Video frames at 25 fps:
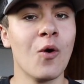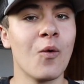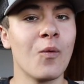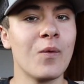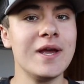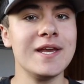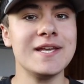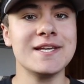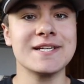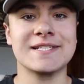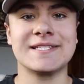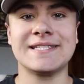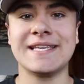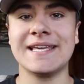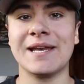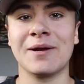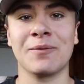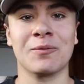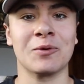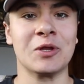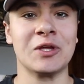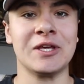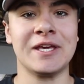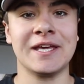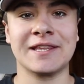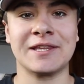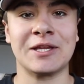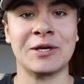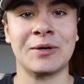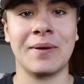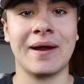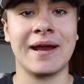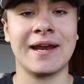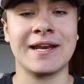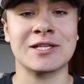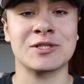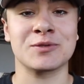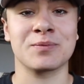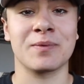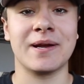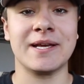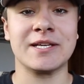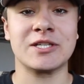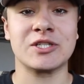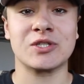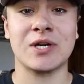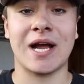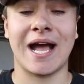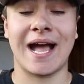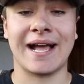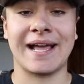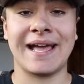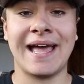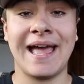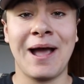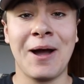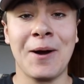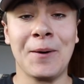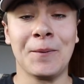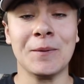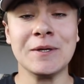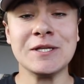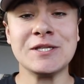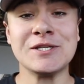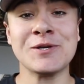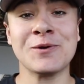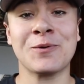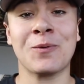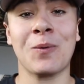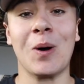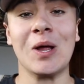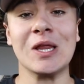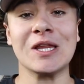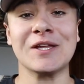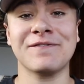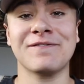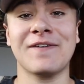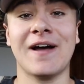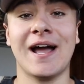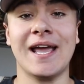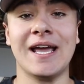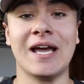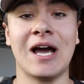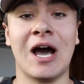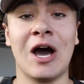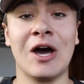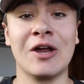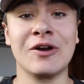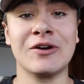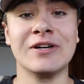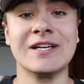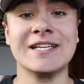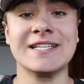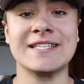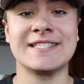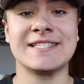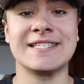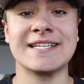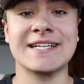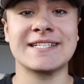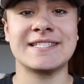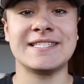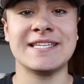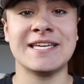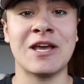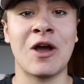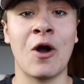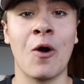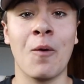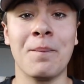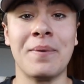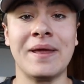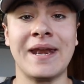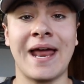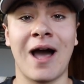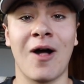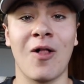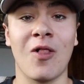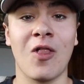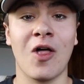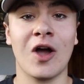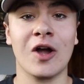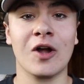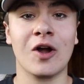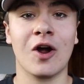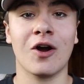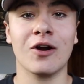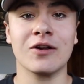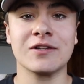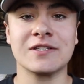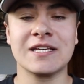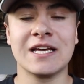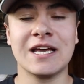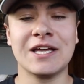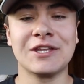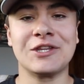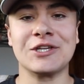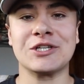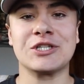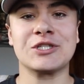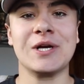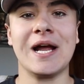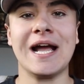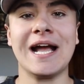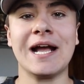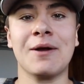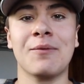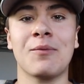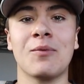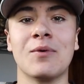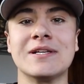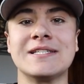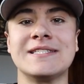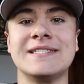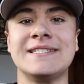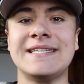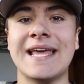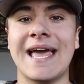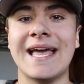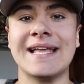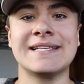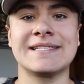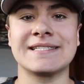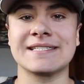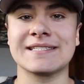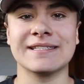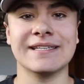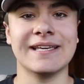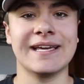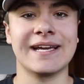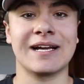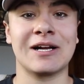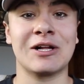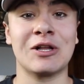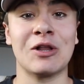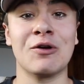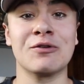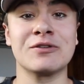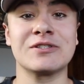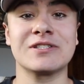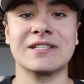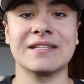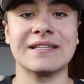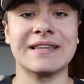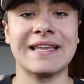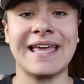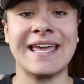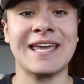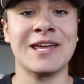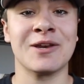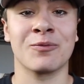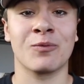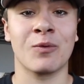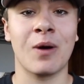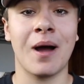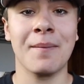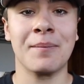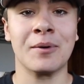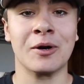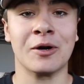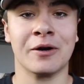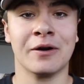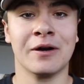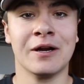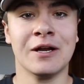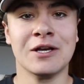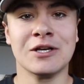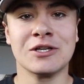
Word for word: We just didn't really get the greatest racetrack. Once you qualify 160 open outlaw karts, the track was dead slick, close to lane rubber.